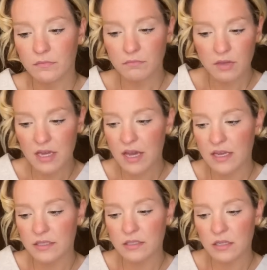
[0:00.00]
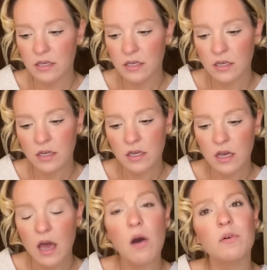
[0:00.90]
because
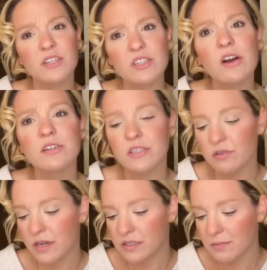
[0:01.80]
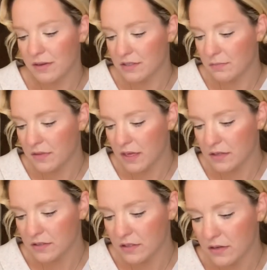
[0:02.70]
I want to talk to you guys about some
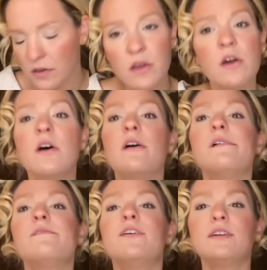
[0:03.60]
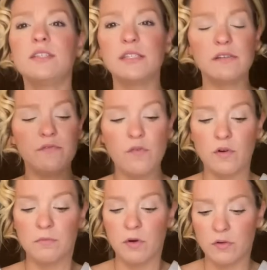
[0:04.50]
things. First and
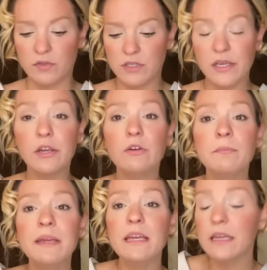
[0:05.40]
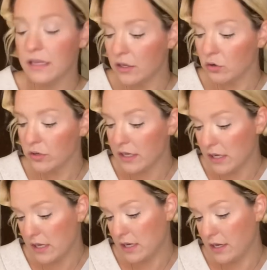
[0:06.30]
foremost, hear me, hear
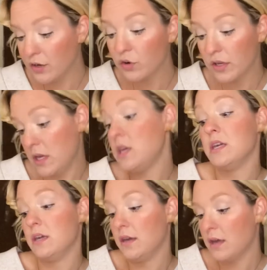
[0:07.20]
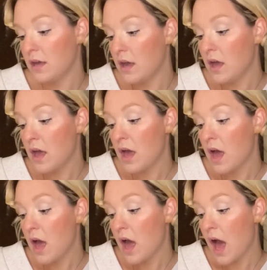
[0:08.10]
ye, hear ye.
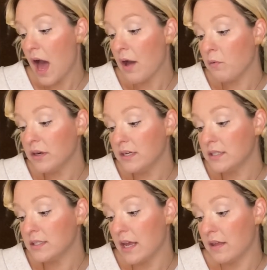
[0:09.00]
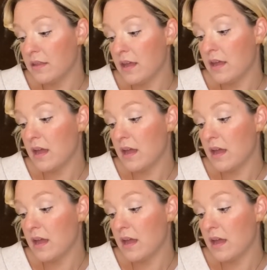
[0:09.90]
I wanted to say that